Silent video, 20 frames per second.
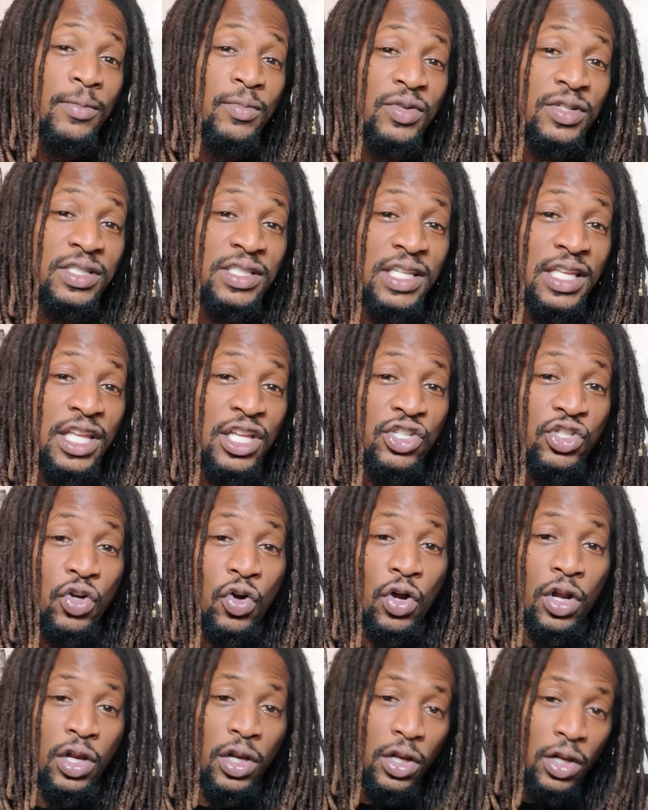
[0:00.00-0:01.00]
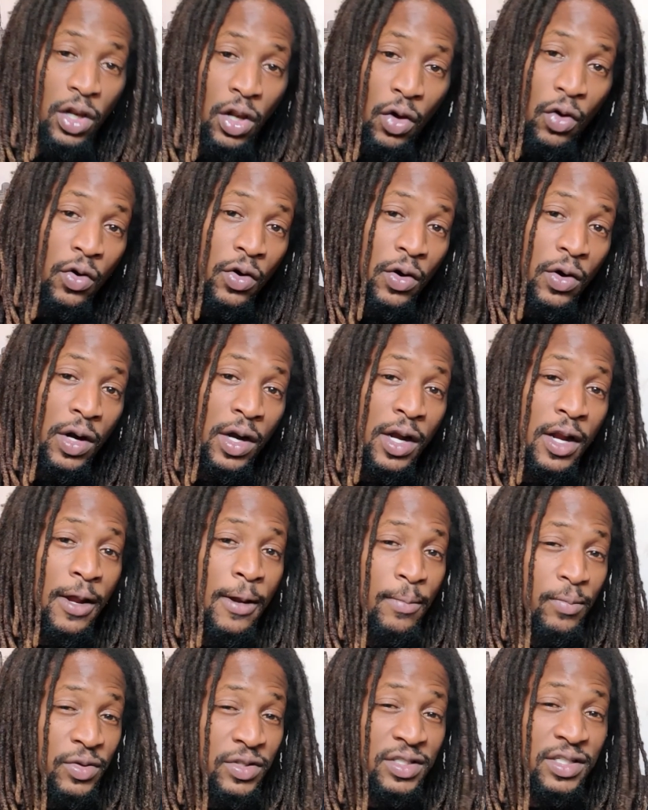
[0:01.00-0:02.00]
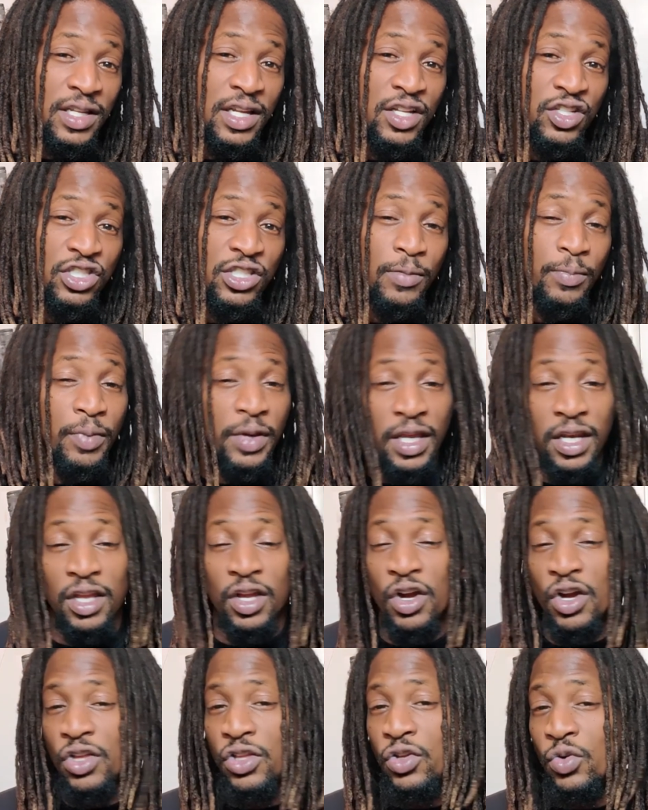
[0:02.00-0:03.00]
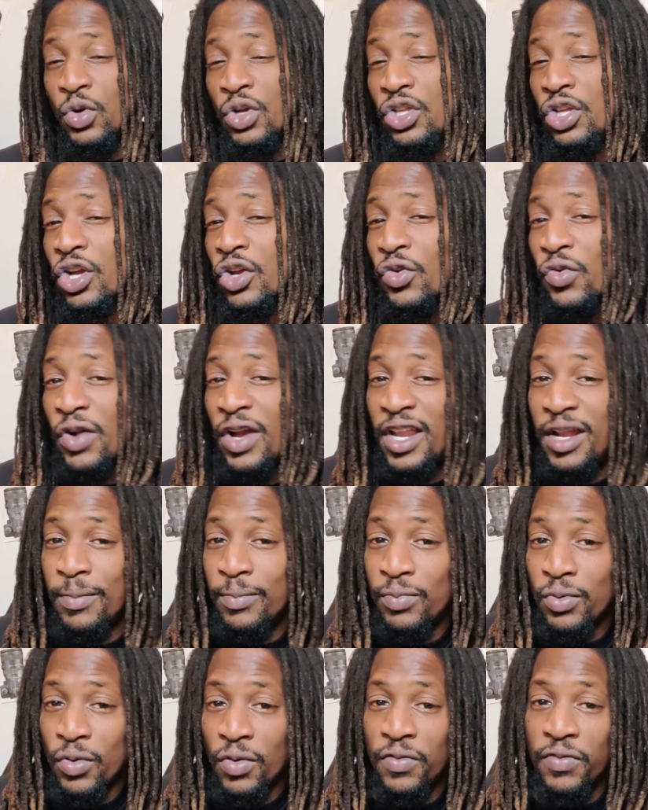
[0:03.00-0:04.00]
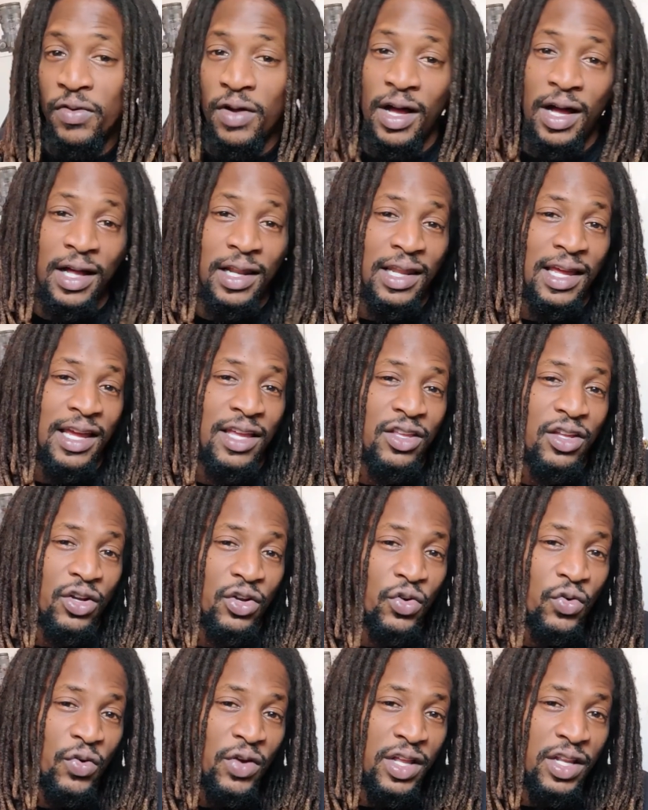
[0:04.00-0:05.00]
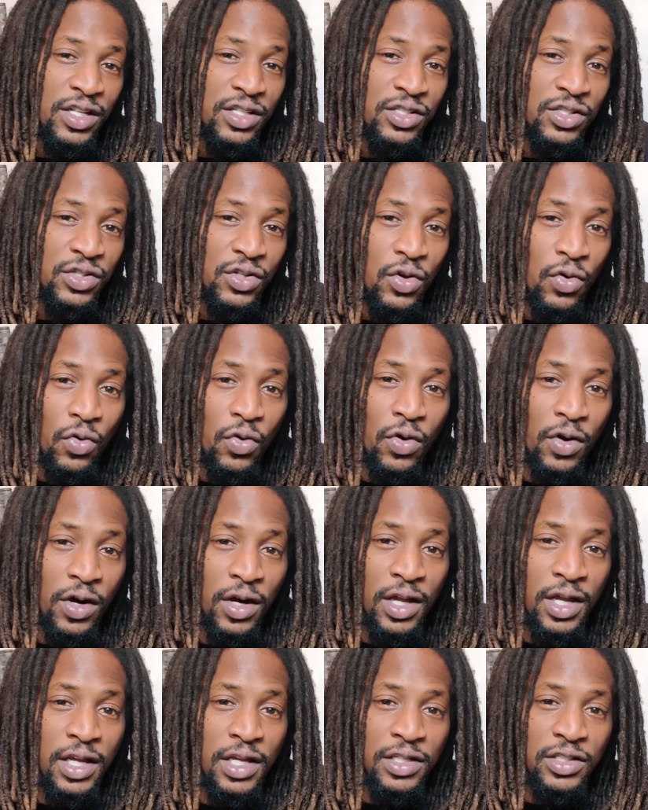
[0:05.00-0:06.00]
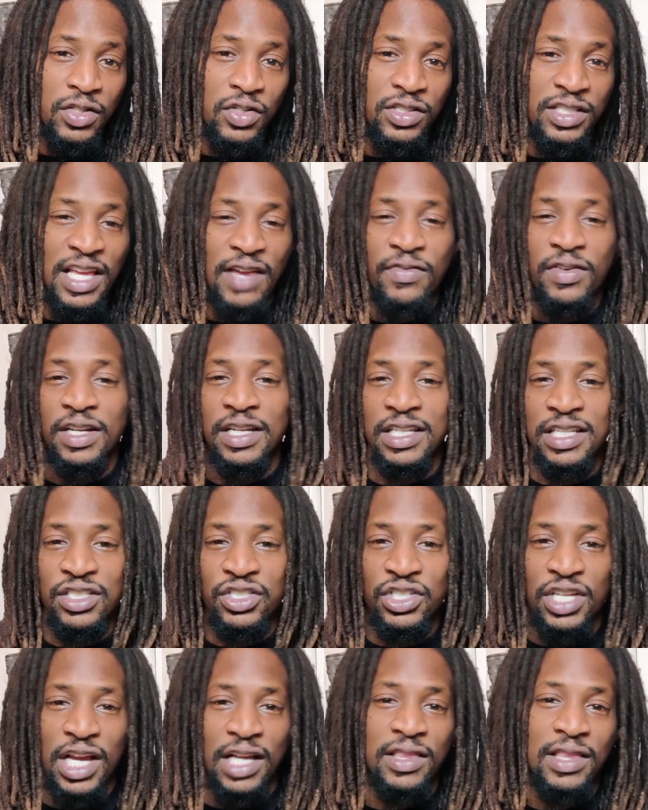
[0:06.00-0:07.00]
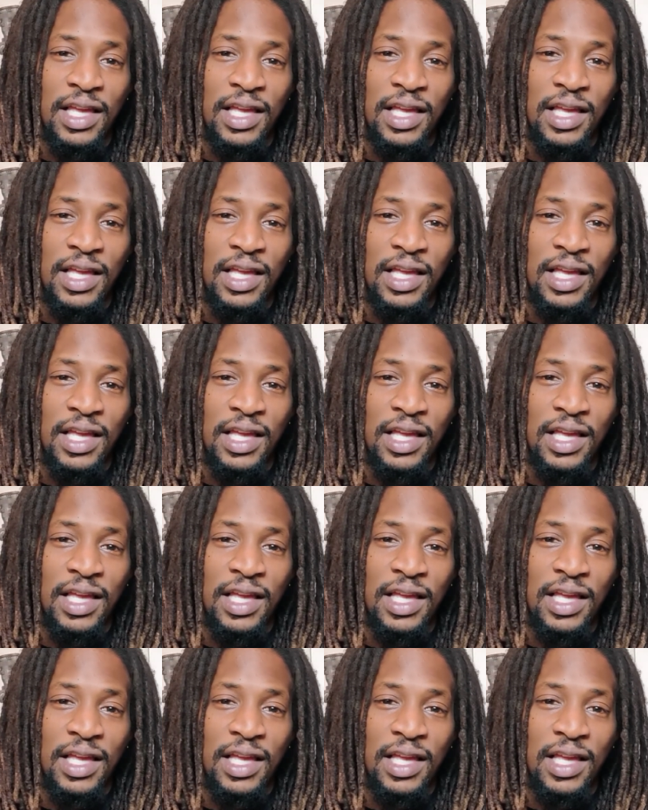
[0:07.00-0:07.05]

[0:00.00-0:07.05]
percentage or lower percentage depending on you and your credit profile and your credit score. So definitely check